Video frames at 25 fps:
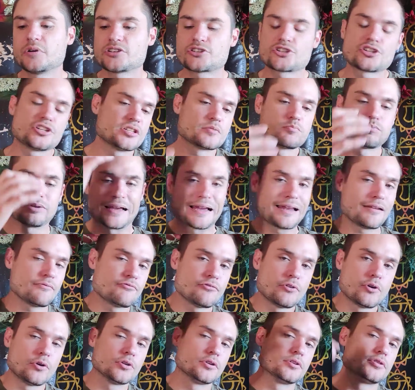but she's
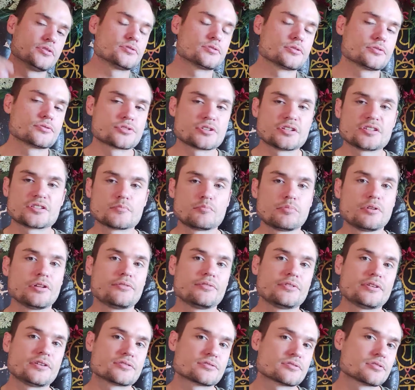blindfolded, so she's
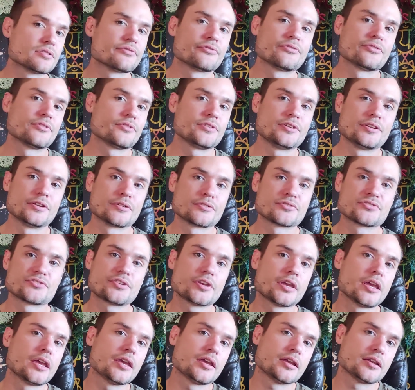oblivious to you know
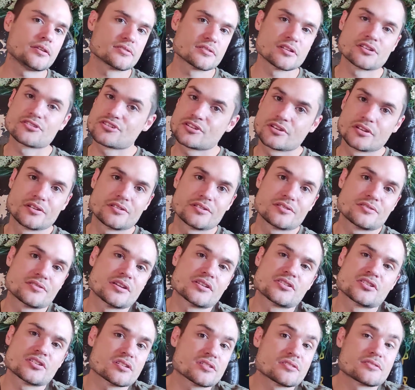seeing such a
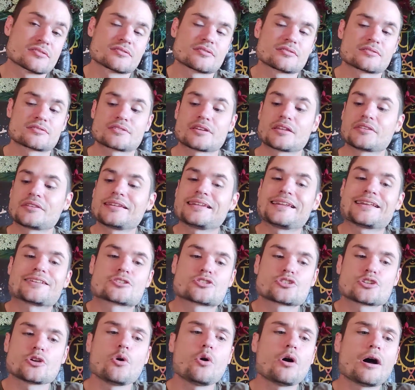such a, something
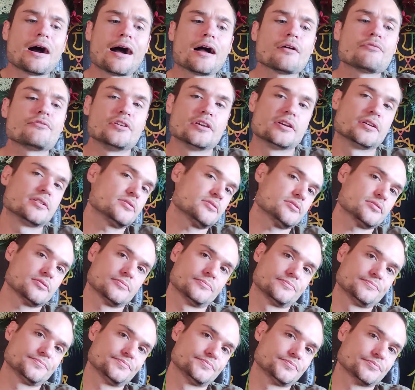that's so obvious.
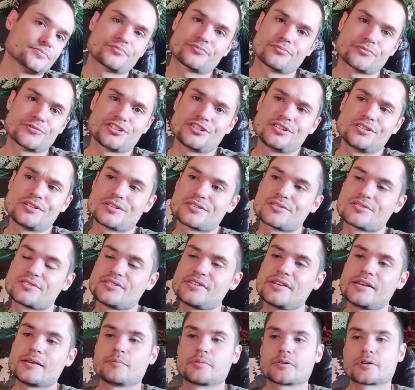She doesn't
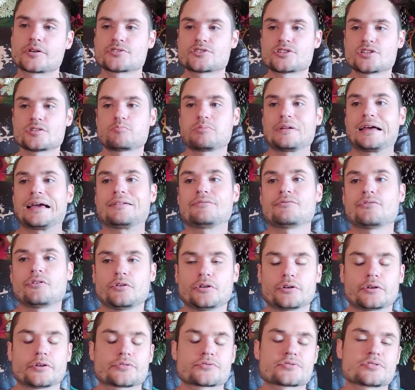see it because she's
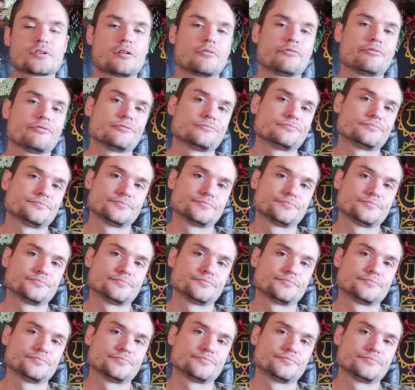blindfolding herself,